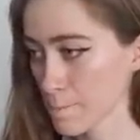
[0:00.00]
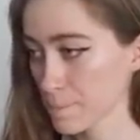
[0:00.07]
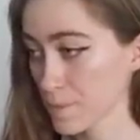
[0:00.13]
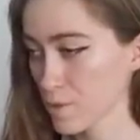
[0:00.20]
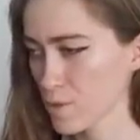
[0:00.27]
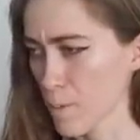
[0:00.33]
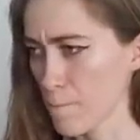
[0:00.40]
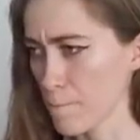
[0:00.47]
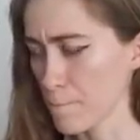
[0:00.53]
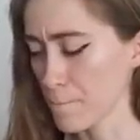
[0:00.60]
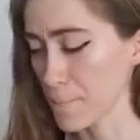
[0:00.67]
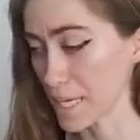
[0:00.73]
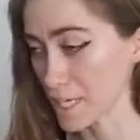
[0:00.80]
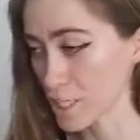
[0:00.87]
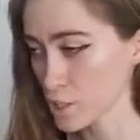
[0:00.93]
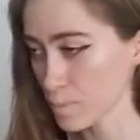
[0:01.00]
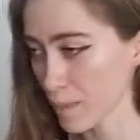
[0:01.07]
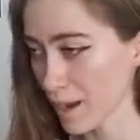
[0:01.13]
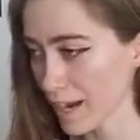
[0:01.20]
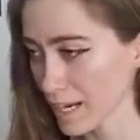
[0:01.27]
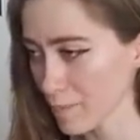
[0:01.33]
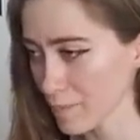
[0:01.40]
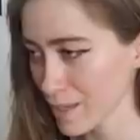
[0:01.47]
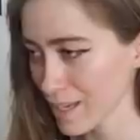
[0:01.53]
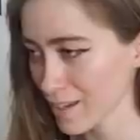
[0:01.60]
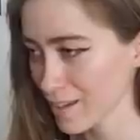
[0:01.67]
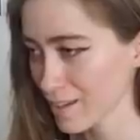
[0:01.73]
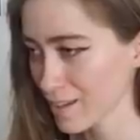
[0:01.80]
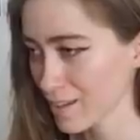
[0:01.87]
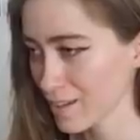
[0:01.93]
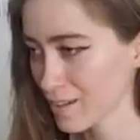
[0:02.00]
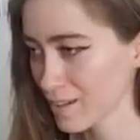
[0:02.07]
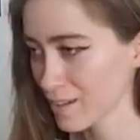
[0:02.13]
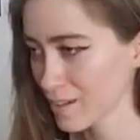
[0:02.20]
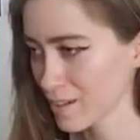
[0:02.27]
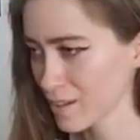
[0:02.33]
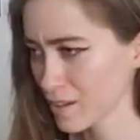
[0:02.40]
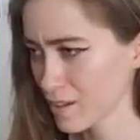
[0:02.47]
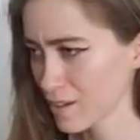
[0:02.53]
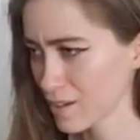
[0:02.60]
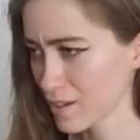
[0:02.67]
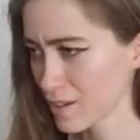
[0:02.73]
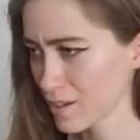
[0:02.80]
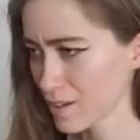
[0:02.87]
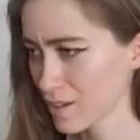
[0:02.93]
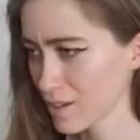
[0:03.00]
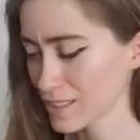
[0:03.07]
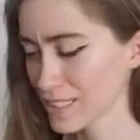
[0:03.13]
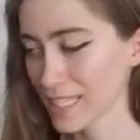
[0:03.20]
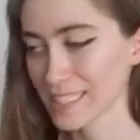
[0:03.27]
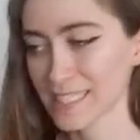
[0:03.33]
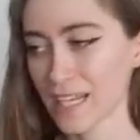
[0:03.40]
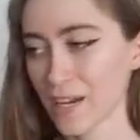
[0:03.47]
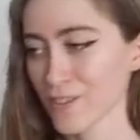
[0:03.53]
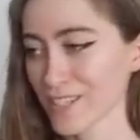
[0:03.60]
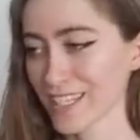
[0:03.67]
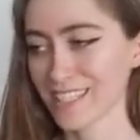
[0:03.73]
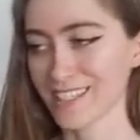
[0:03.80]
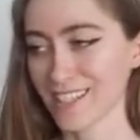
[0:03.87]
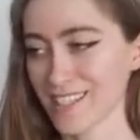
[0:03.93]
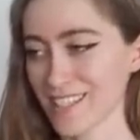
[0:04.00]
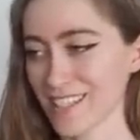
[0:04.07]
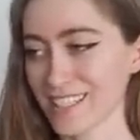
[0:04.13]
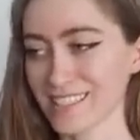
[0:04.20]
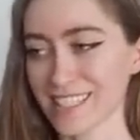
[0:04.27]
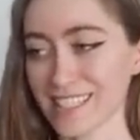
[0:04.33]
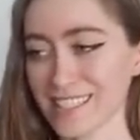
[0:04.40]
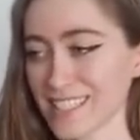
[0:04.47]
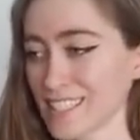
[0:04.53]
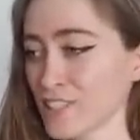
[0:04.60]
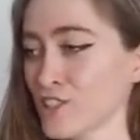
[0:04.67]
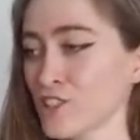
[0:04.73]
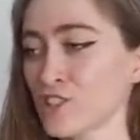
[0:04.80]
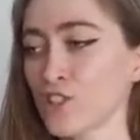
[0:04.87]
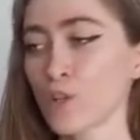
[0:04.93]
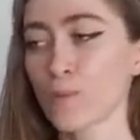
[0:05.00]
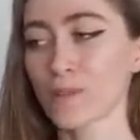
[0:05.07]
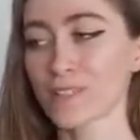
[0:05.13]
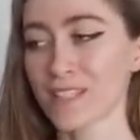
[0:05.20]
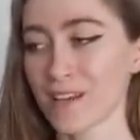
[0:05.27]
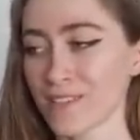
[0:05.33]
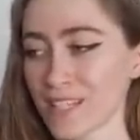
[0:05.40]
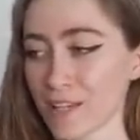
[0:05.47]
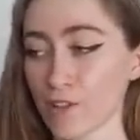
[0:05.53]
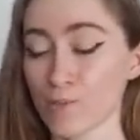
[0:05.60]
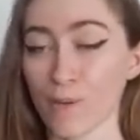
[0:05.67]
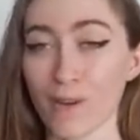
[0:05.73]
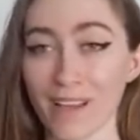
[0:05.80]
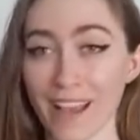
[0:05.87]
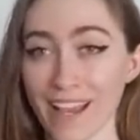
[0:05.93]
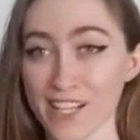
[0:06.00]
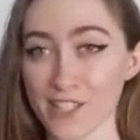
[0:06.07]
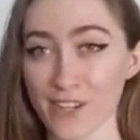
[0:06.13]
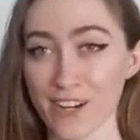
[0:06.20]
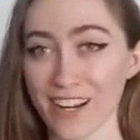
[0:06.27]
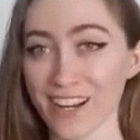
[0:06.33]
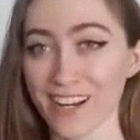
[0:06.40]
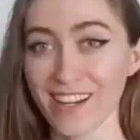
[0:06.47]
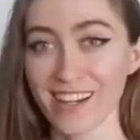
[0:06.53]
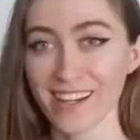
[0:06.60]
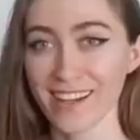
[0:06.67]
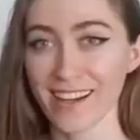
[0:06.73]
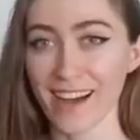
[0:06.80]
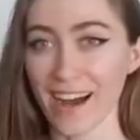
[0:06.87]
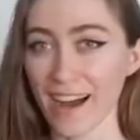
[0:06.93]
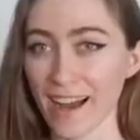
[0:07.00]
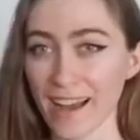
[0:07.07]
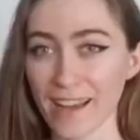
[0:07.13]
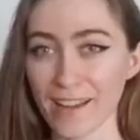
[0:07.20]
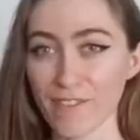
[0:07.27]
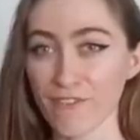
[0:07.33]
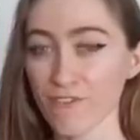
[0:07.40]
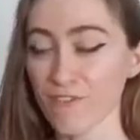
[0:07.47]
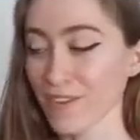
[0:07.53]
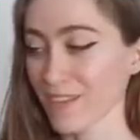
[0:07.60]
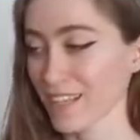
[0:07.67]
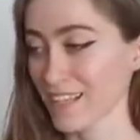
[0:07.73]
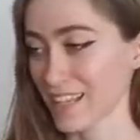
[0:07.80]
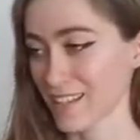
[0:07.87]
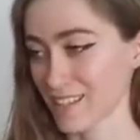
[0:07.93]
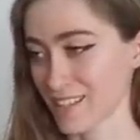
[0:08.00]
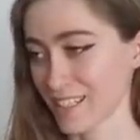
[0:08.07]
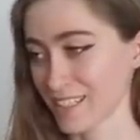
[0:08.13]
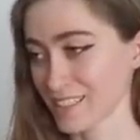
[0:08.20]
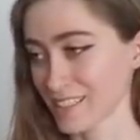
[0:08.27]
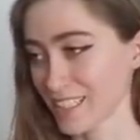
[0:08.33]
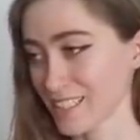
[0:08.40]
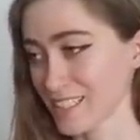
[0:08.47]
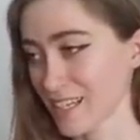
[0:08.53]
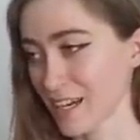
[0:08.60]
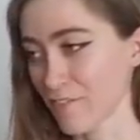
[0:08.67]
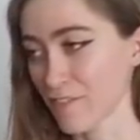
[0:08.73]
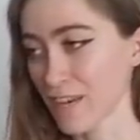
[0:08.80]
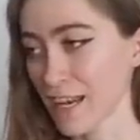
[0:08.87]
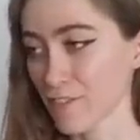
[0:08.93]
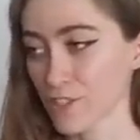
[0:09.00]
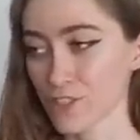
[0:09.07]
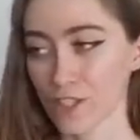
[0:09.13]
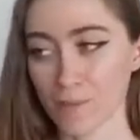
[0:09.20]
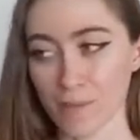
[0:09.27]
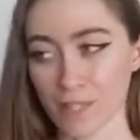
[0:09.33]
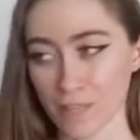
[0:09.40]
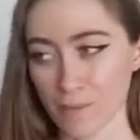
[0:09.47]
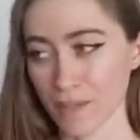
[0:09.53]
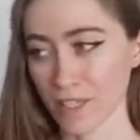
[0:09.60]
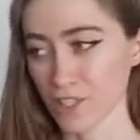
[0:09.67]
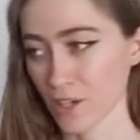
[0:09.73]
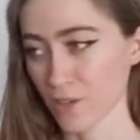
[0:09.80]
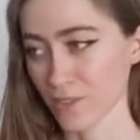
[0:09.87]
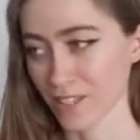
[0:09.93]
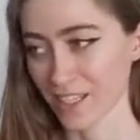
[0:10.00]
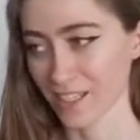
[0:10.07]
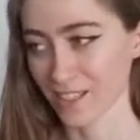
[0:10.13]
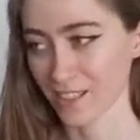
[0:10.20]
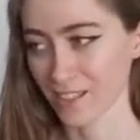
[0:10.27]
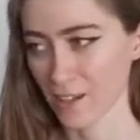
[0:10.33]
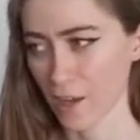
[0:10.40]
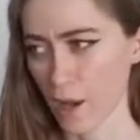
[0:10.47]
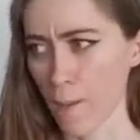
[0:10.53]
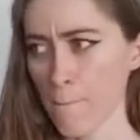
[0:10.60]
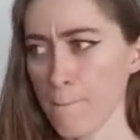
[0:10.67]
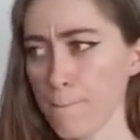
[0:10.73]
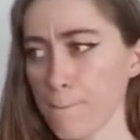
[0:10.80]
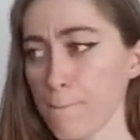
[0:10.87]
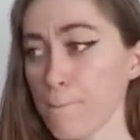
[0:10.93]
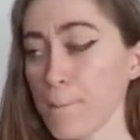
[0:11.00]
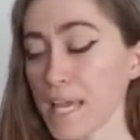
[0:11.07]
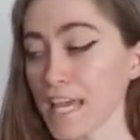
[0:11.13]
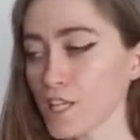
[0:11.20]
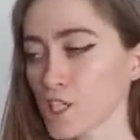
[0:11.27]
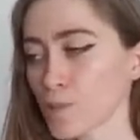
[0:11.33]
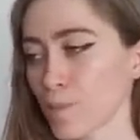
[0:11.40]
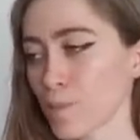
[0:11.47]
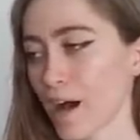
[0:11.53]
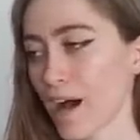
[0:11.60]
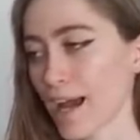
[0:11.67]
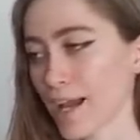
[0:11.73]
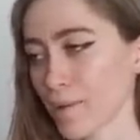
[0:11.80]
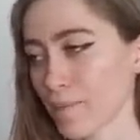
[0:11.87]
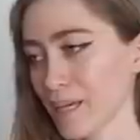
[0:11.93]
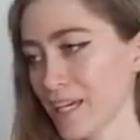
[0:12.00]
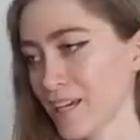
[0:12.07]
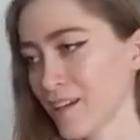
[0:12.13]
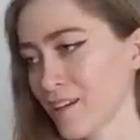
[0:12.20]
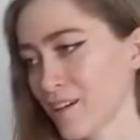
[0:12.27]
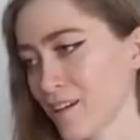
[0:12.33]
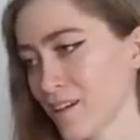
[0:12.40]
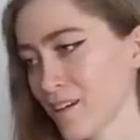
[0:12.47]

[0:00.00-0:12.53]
There's a beach behind me. That sounds like it doesn't exist. That super sounds like it was probably a tray. I feel like that doesn't exist. I've never streamed at the beach. I don't think a beach behind me.